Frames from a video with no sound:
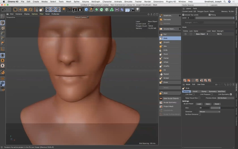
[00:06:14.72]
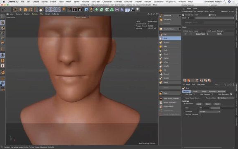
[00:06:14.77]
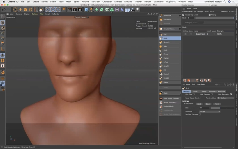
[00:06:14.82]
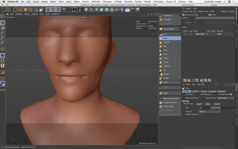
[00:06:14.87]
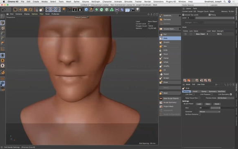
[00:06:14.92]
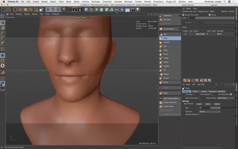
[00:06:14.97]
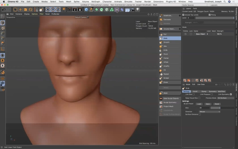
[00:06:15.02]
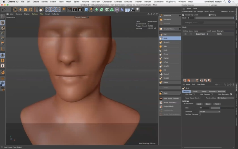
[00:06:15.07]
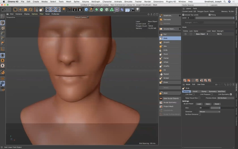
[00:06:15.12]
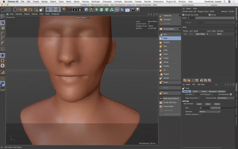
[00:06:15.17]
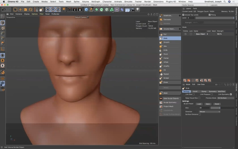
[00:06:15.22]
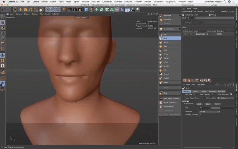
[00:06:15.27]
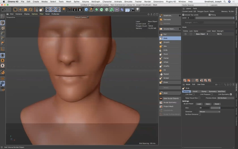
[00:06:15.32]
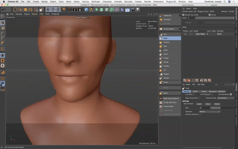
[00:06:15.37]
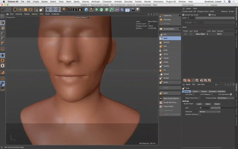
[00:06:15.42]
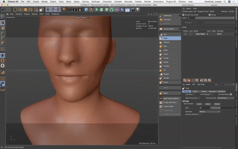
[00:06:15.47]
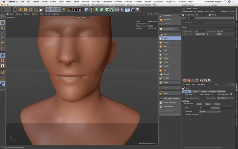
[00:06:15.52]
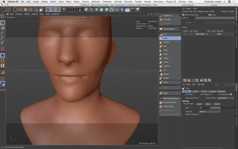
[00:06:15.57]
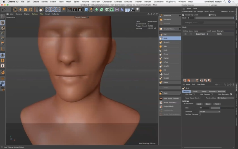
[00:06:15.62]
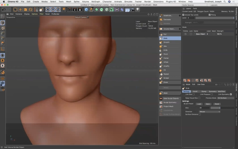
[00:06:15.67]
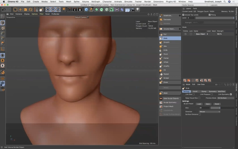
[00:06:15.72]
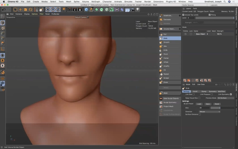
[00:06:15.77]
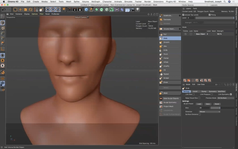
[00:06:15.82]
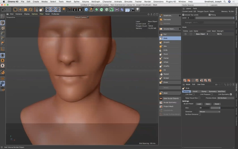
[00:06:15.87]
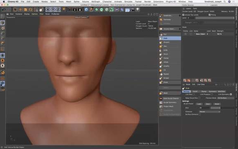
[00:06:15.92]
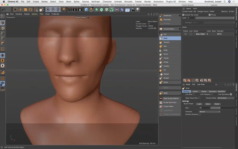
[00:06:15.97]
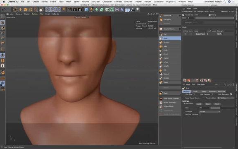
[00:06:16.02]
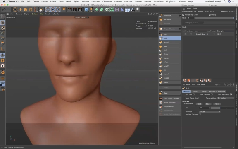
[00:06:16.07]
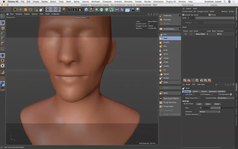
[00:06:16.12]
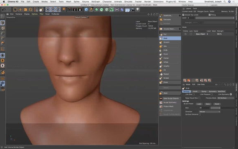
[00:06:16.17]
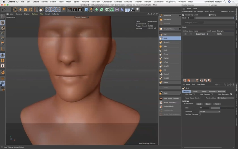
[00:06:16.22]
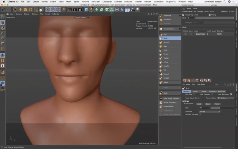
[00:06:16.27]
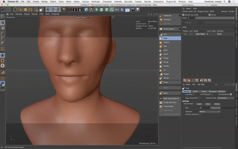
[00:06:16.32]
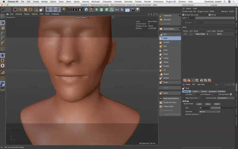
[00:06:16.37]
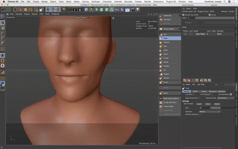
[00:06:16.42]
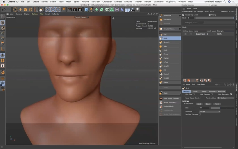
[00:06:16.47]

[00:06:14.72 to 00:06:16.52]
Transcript: [no speech]